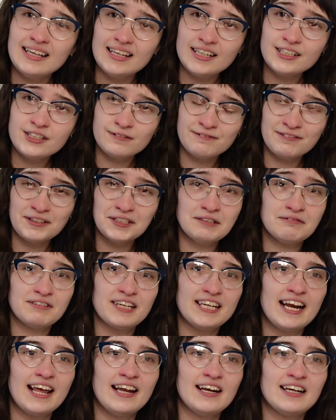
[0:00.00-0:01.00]
It's full of
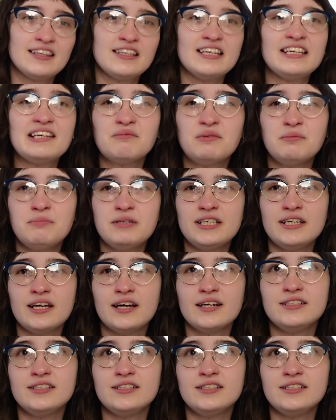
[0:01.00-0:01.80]
it, and I think it would be